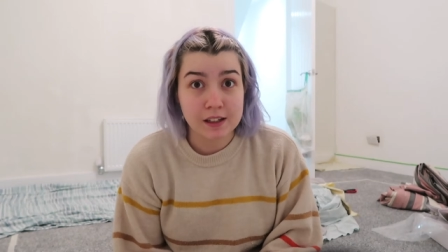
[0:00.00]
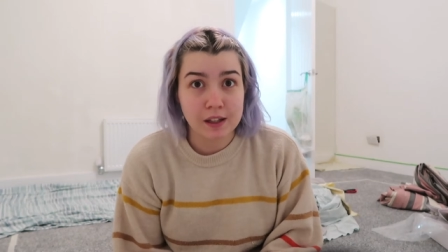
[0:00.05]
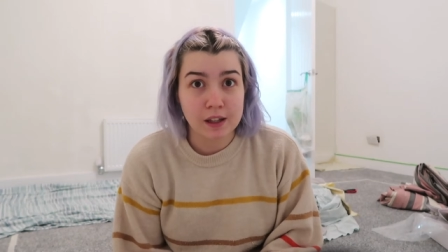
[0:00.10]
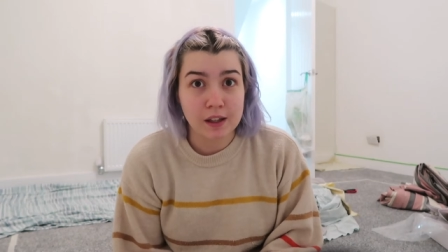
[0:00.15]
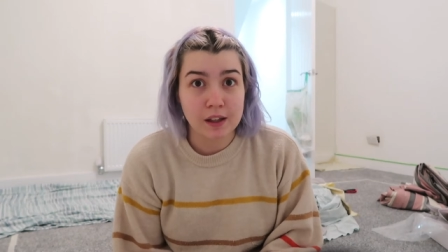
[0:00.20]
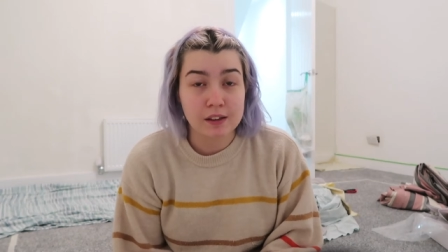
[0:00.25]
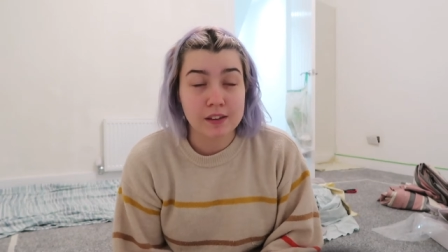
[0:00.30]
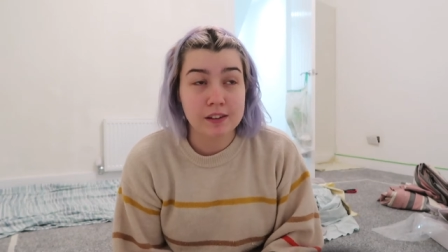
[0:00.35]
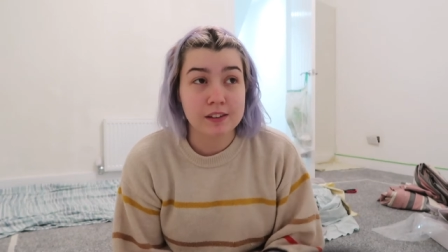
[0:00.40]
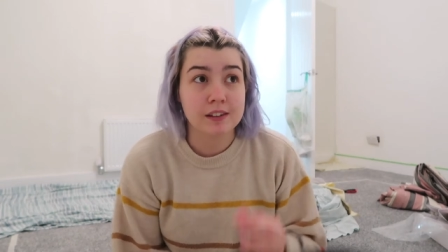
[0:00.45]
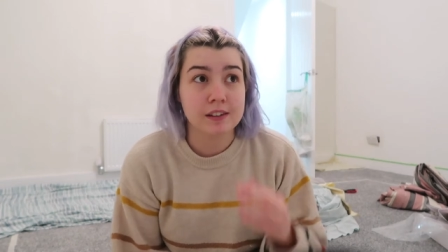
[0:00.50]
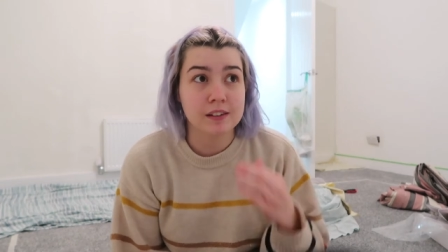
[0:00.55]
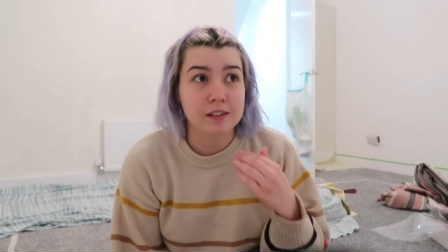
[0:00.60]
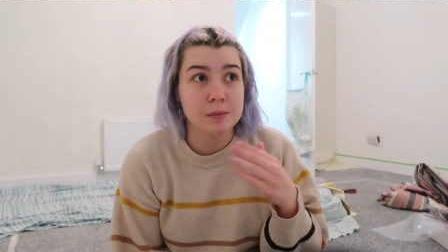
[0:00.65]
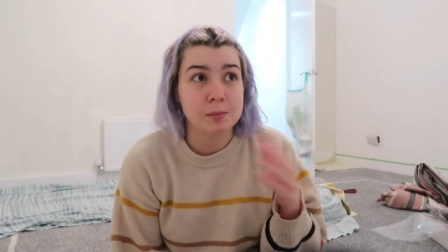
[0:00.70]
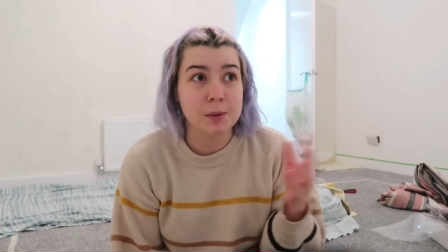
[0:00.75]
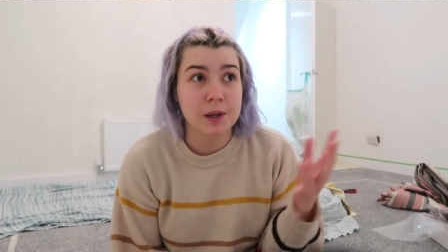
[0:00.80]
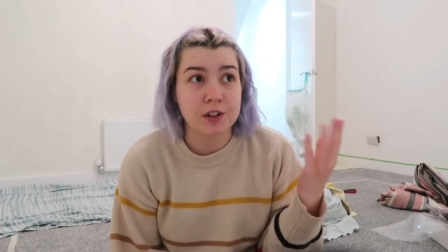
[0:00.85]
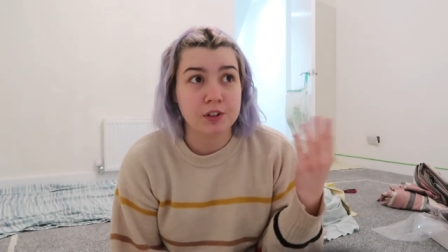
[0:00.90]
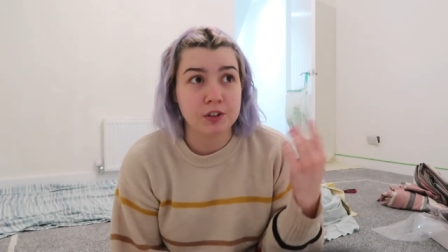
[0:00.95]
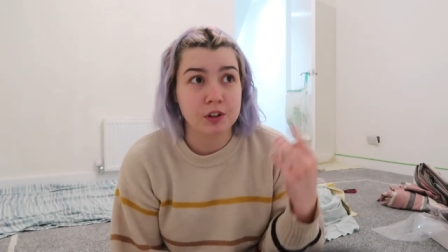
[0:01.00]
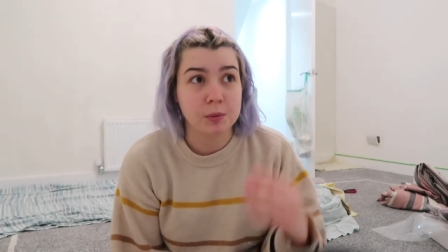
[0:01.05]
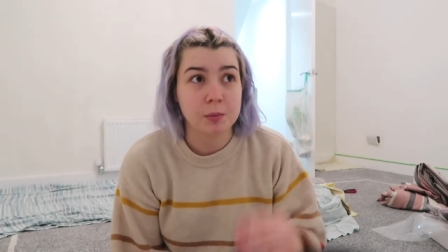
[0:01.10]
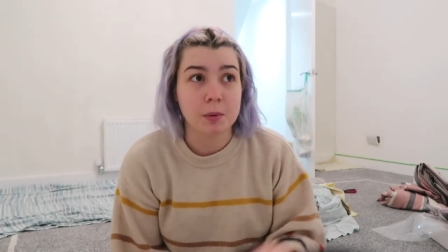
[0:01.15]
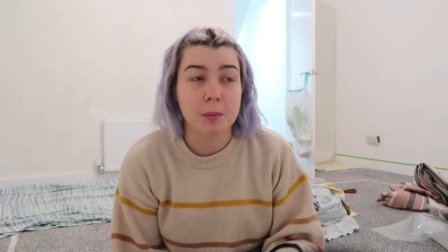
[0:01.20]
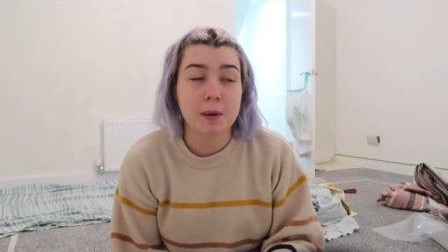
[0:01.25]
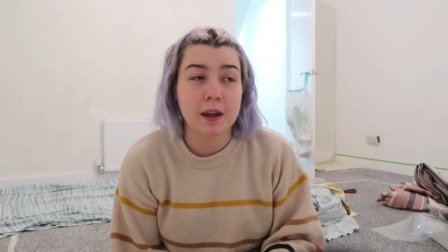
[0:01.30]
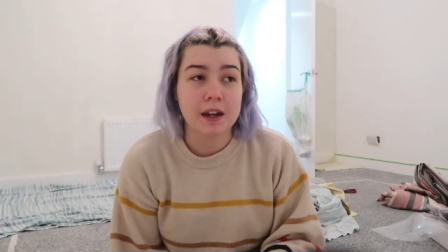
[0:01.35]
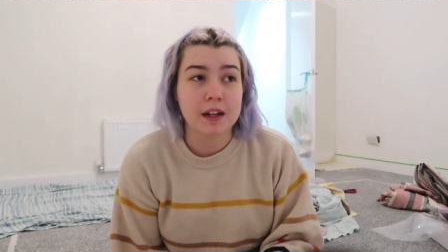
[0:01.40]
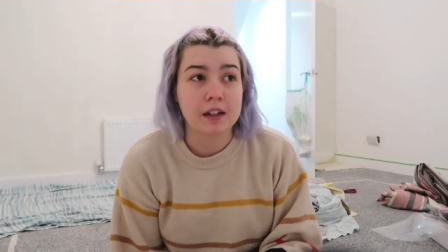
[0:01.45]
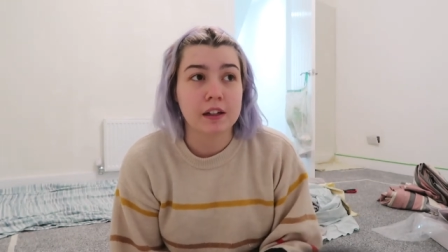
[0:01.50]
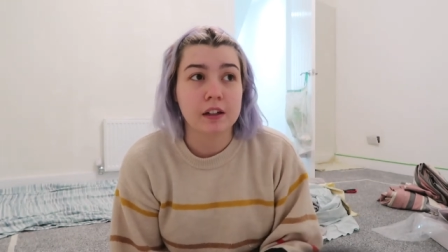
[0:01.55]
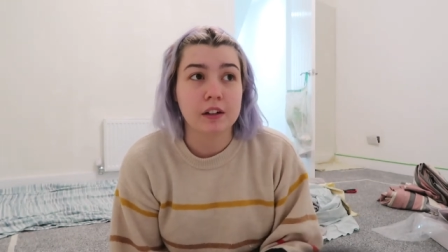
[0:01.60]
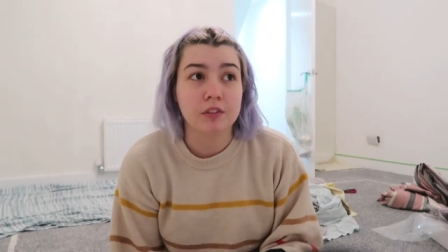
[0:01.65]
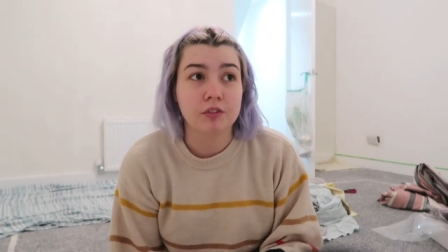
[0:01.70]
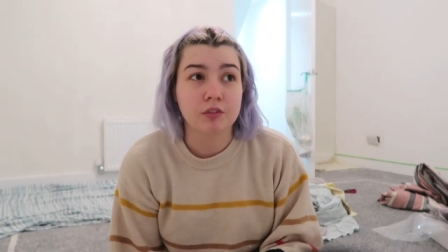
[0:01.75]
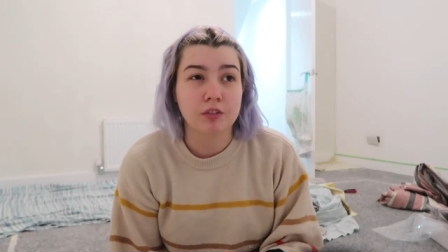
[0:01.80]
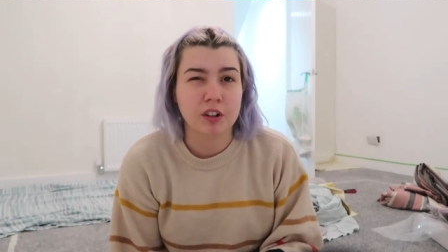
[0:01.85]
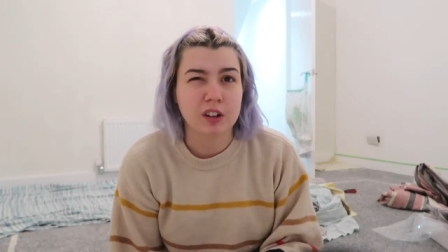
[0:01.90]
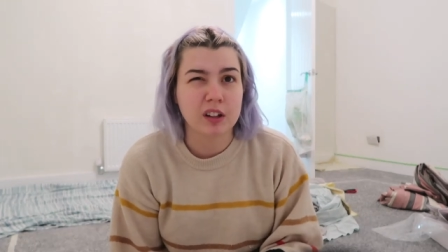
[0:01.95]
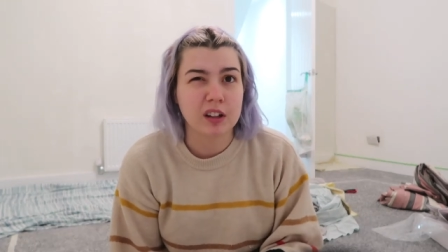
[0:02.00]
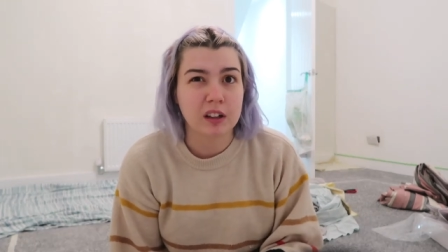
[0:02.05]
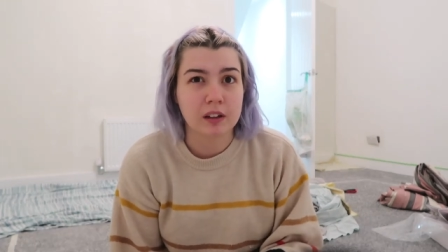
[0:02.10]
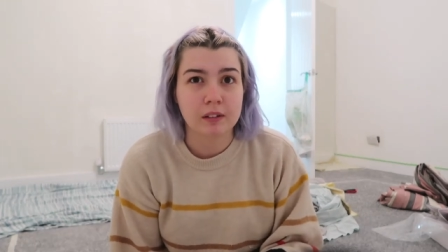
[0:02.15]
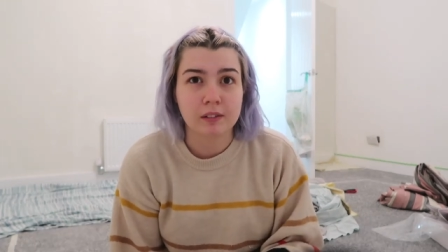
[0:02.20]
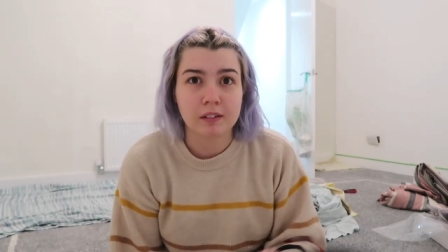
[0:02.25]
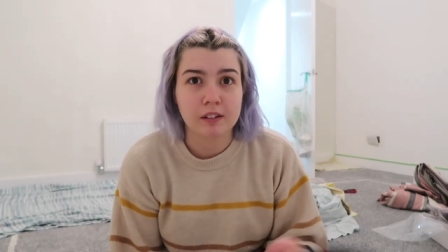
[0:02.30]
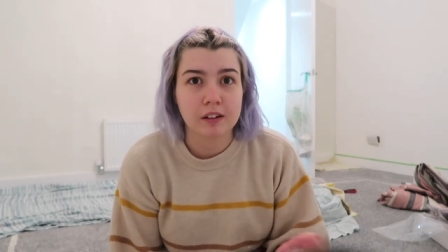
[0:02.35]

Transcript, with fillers: Uh, this is the bedroom we're painting right now.